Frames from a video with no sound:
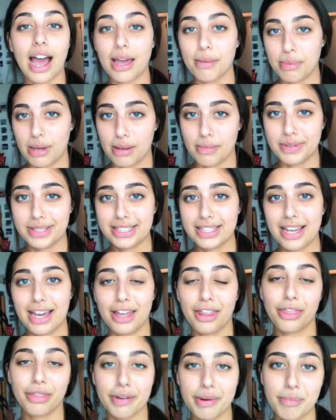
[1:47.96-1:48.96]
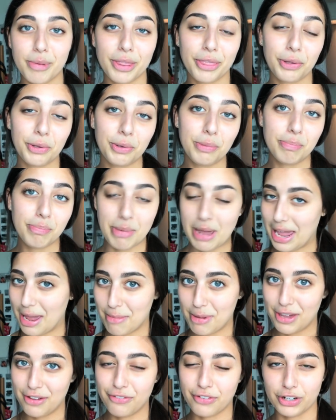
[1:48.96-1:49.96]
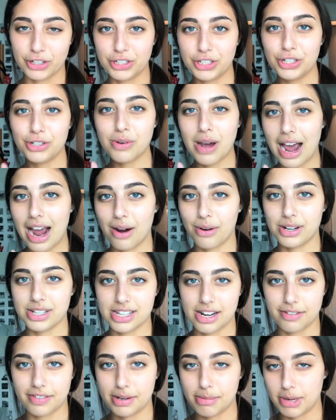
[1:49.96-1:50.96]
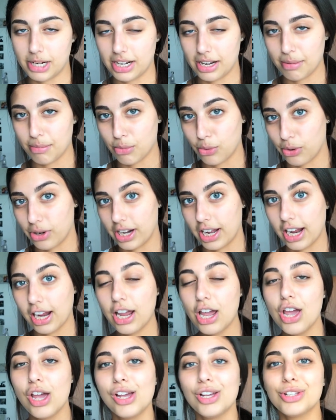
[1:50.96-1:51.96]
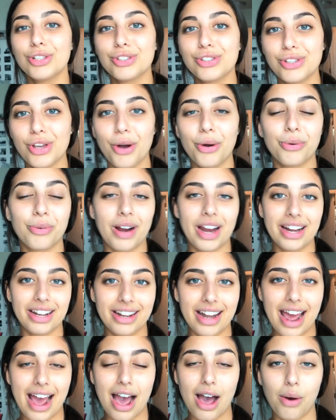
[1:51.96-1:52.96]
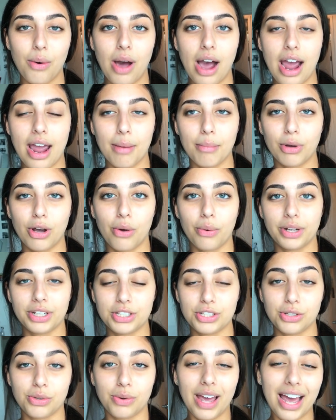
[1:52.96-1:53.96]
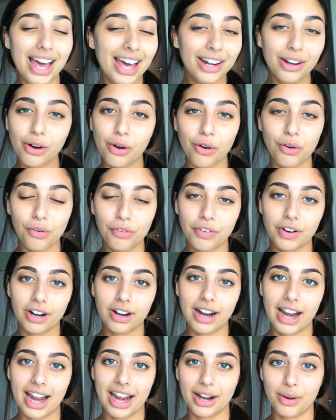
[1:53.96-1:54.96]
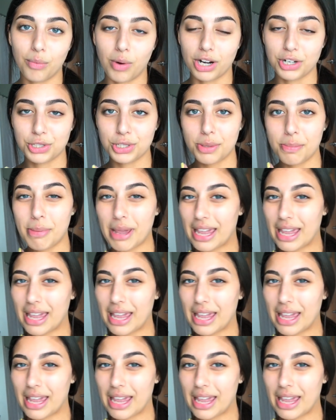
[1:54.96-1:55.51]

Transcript: I babysit a three month old baby for two hours every Monday morning. So, right now, I'm going to head over and watch the